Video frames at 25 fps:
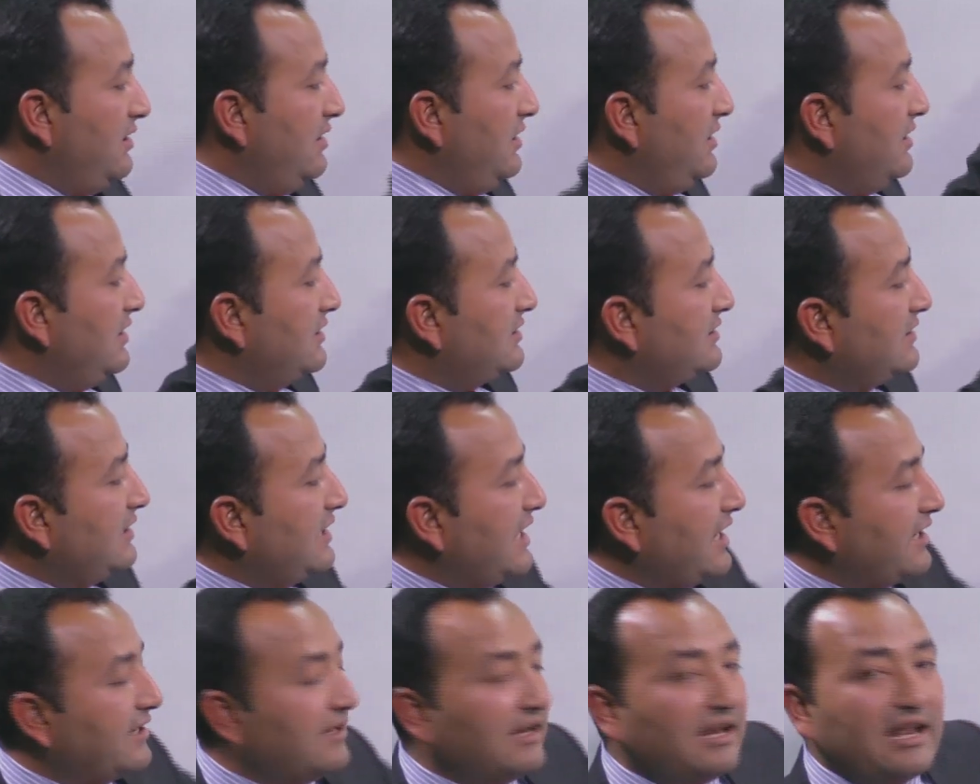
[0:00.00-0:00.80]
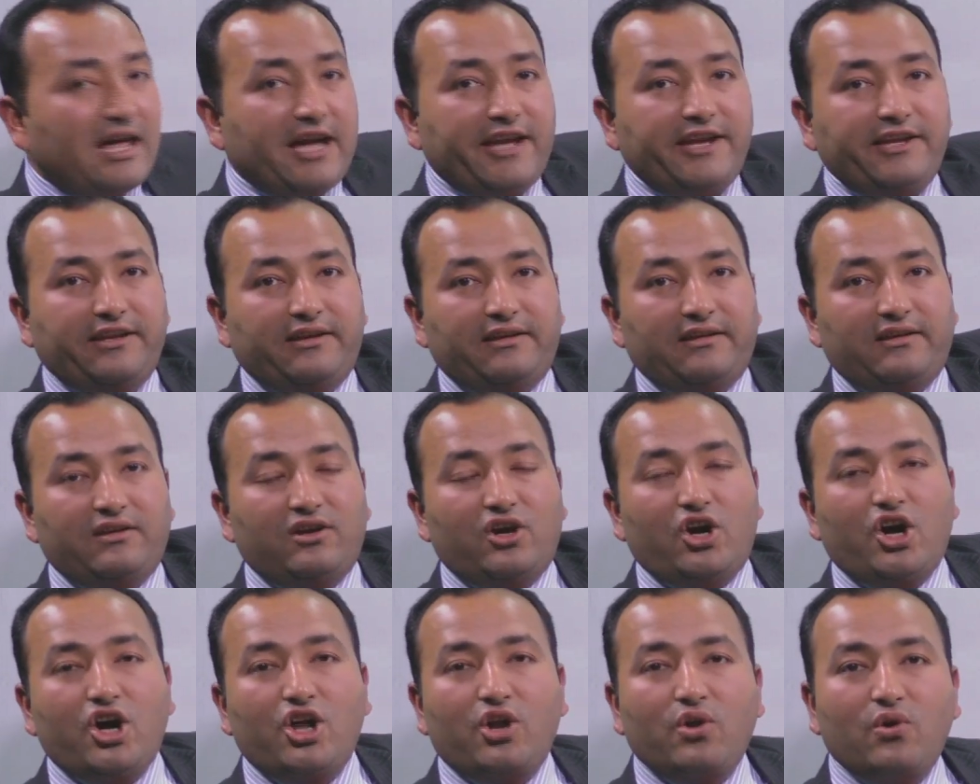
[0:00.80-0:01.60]
It's like a line.
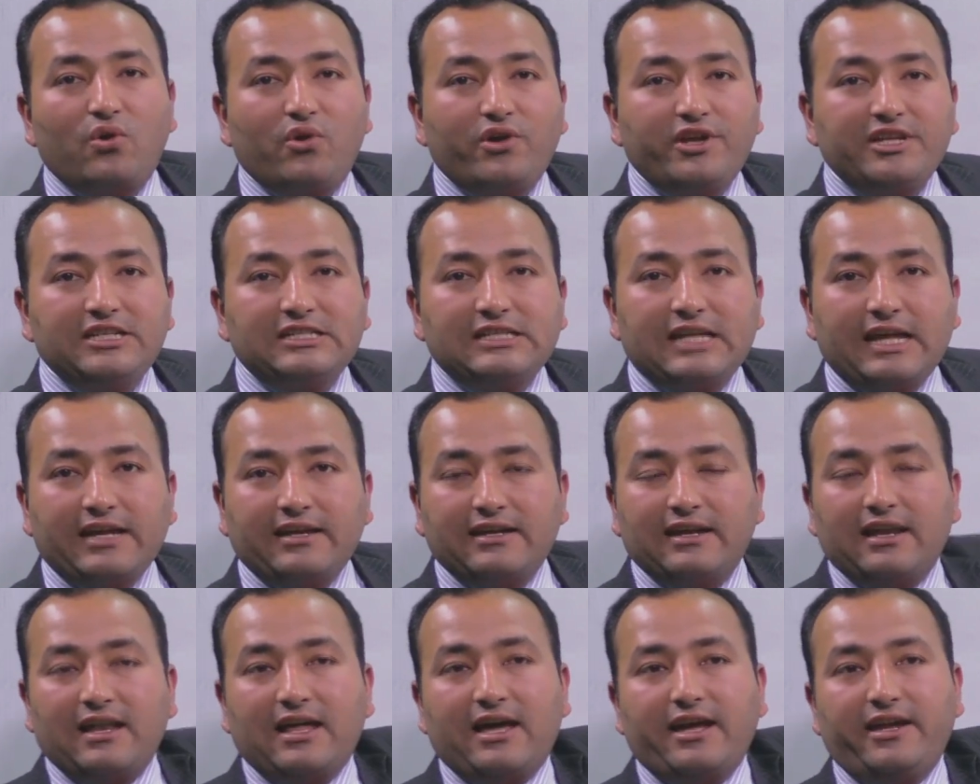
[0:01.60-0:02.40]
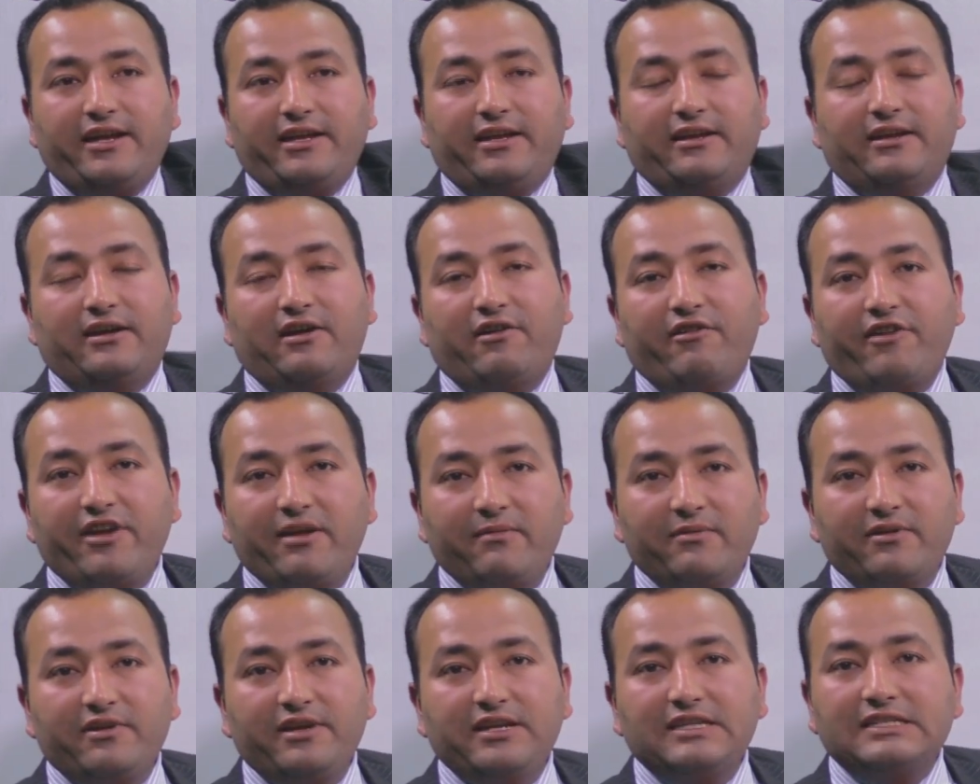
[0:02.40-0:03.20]
A road is like a line. A
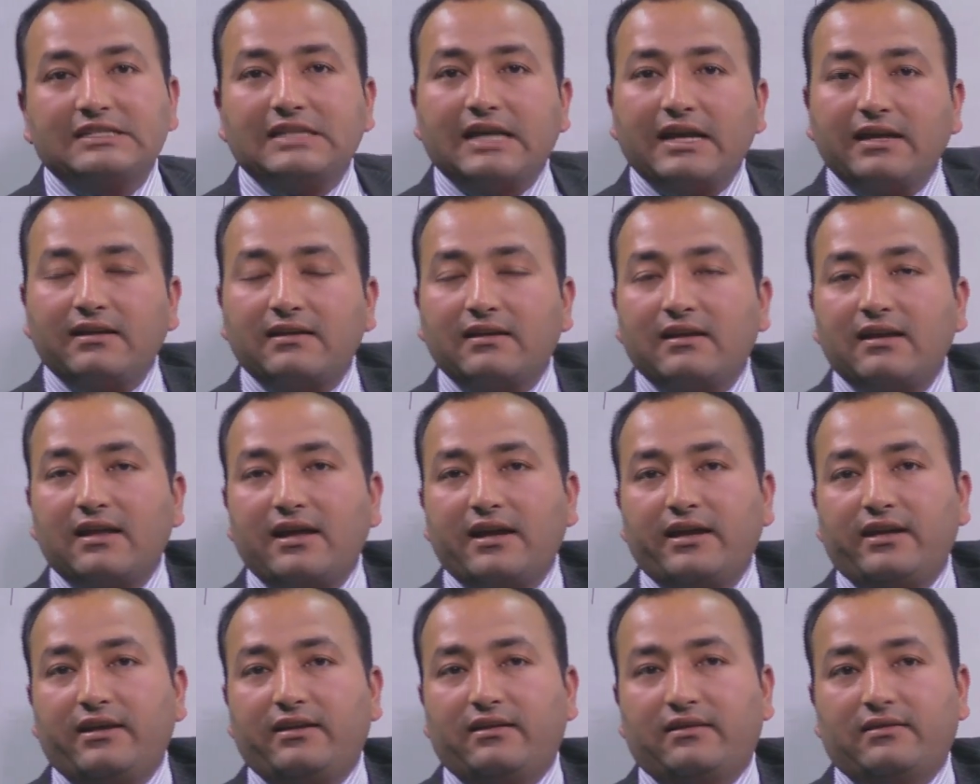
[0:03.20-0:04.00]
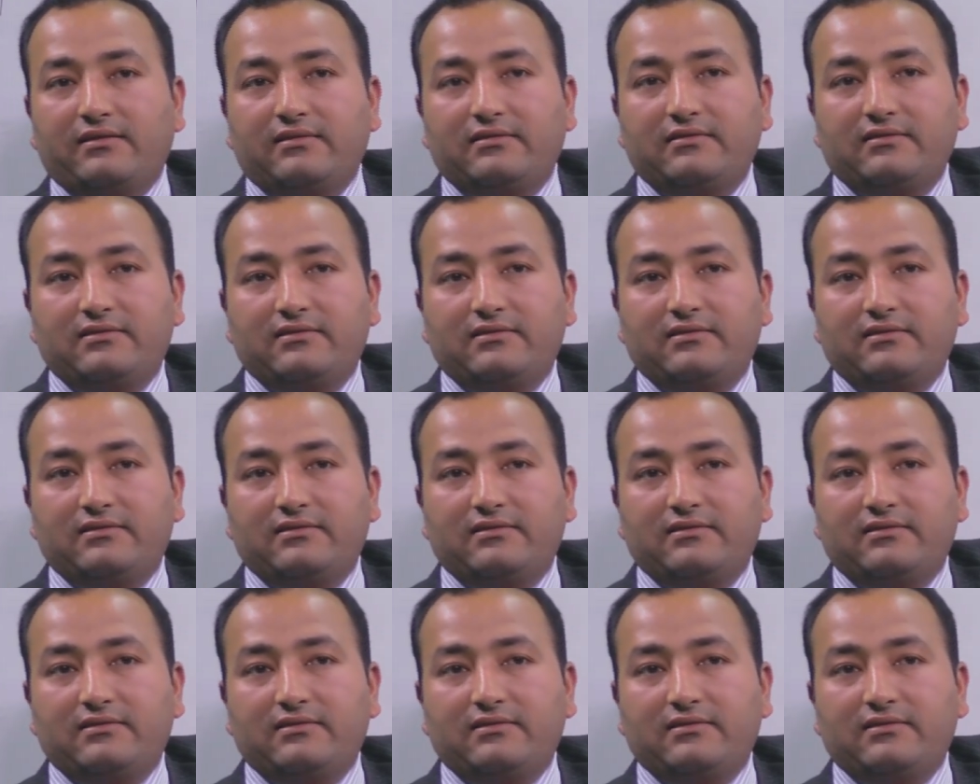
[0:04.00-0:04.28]
river is like a line.